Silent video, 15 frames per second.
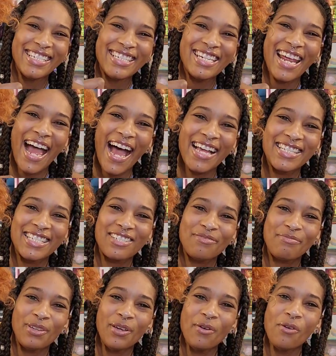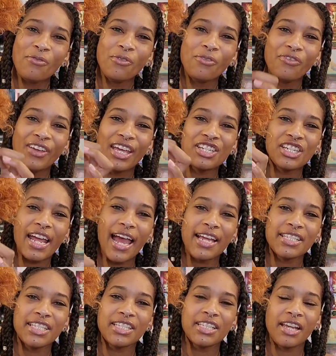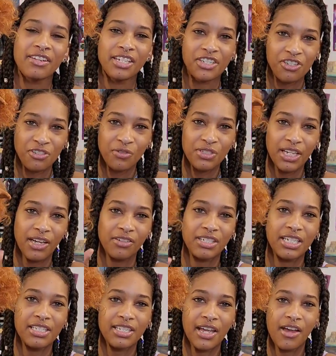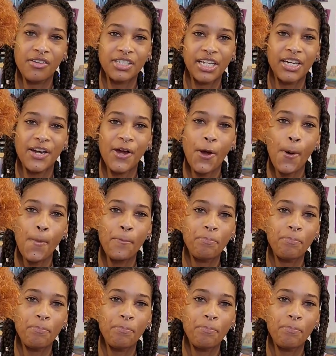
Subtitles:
She has this beautiful fin. She has these additional tail details here.